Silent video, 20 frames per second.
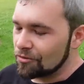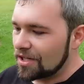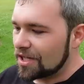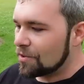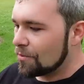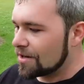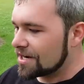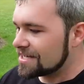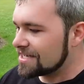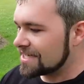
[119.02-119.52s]
really
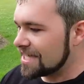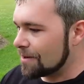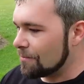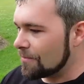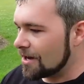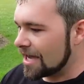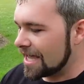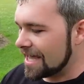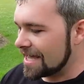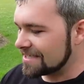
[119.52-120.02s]
wanted to get
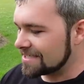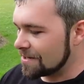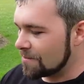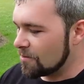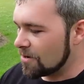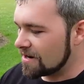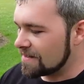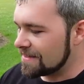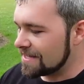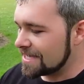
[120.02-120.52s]
my hands on
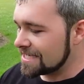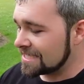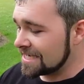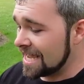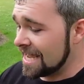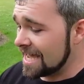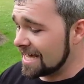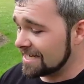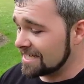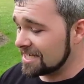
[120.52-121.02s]
one of these,
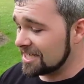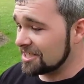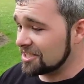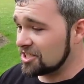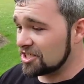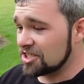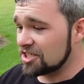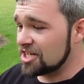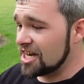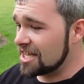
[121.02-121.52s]
and let's
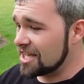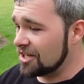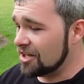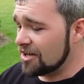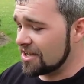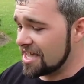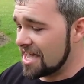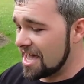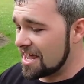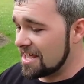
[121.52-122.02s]
just take a
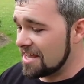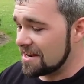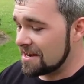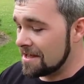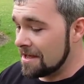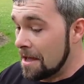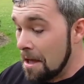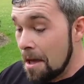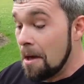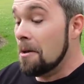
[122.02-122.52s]
look at it.
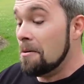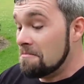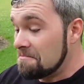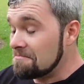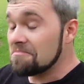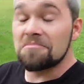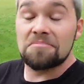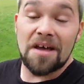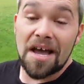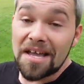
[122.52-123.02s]

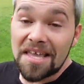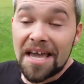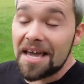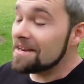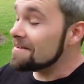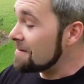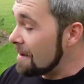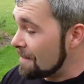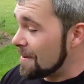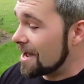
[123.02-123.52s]

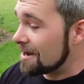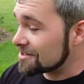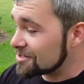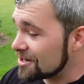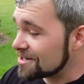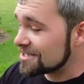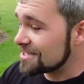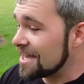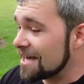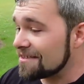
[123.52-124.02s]
Again, about as
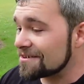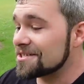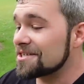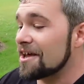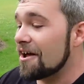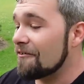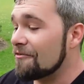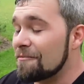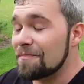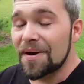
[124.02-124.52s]
good as the other
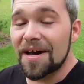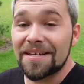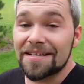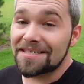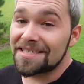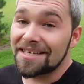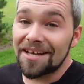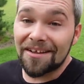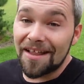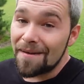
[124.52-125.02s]
stuff, but
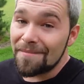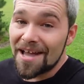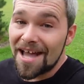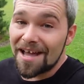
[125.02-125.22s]
still, I'm